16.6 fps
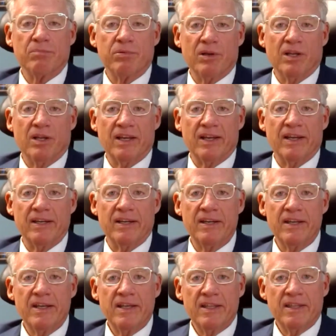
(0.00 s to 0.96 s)
plan,
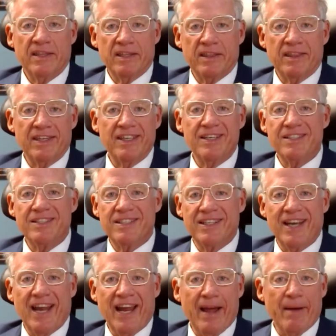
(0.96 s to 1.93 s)
the things
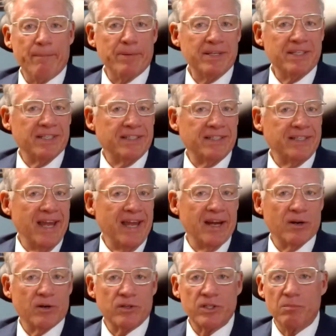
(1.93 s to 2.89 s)
that happen today
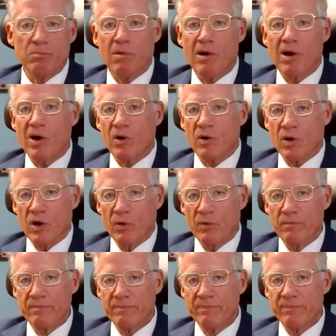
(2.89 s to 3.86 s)
or tomorrow
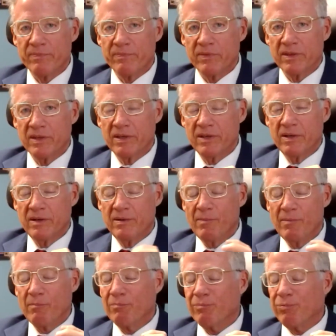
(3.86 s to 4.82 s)

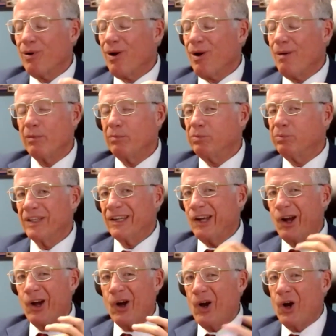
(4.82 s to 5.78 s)

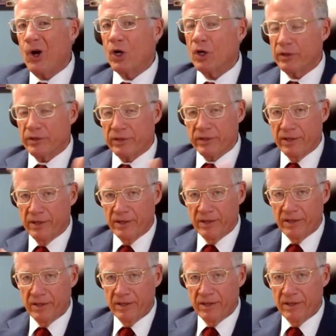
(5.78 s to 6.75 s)
probably aren't
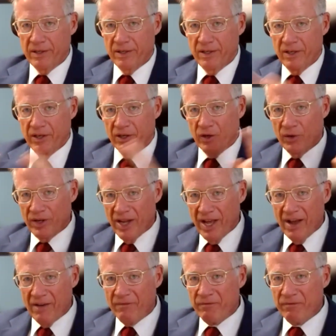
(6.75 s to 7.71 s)
going to
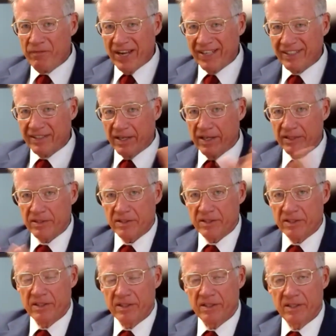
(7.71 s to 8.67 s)
affect
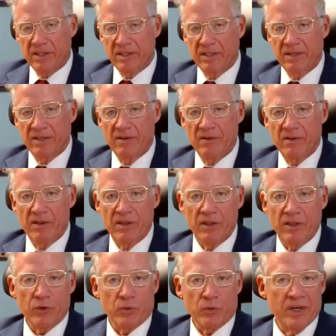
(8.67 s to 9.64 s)
us
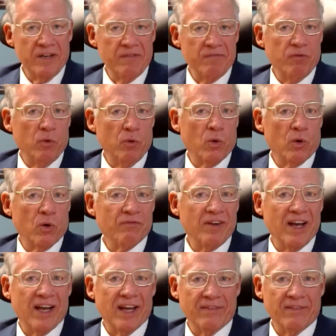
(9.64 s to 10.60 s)
3, 4,
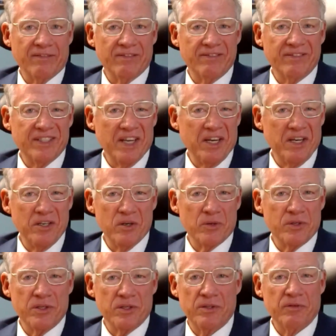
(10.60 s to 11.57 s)
5, 10
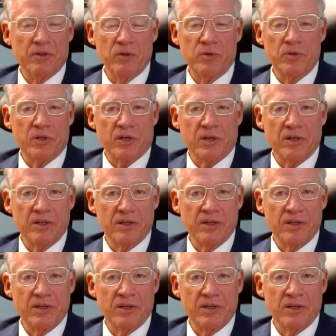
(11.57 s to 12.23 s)
years in the future.